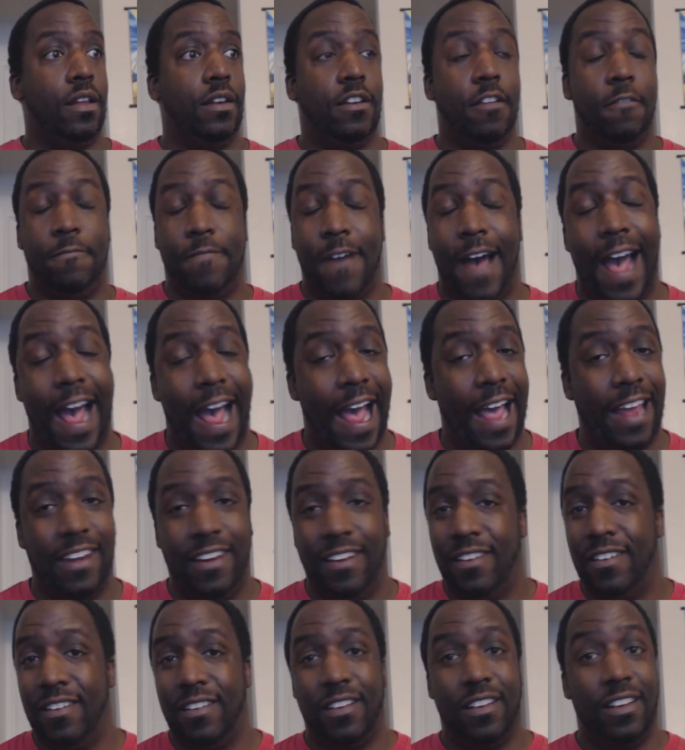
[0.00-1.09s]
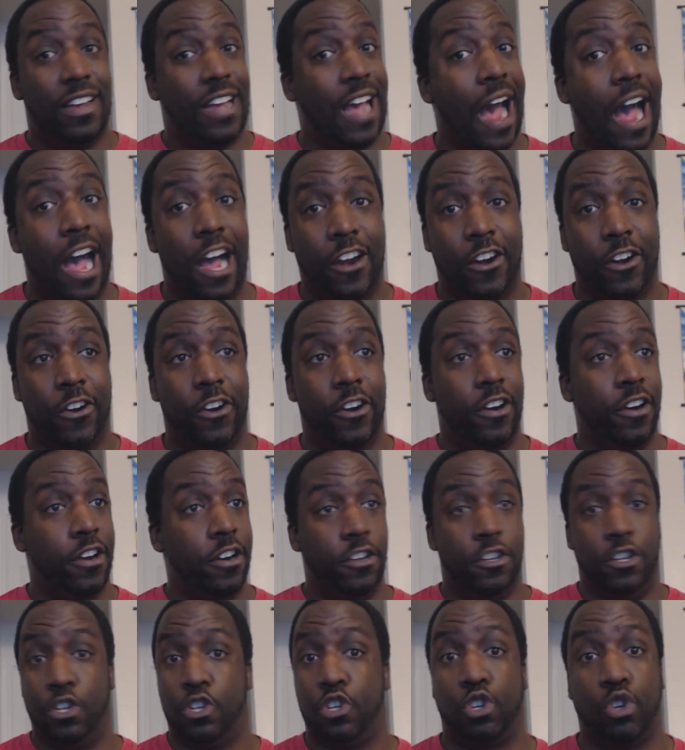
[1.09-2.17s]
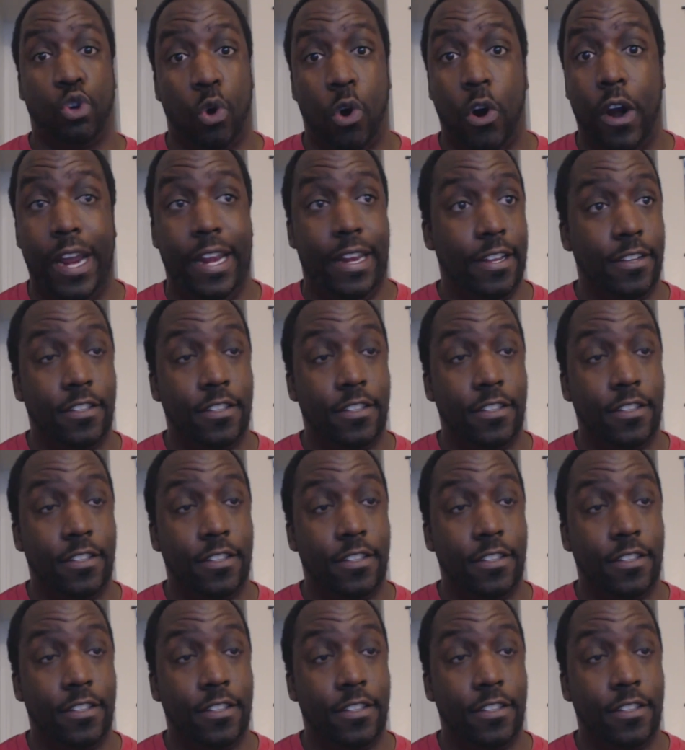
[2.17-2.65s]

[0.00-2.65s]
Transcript: divide, conquer, destroy.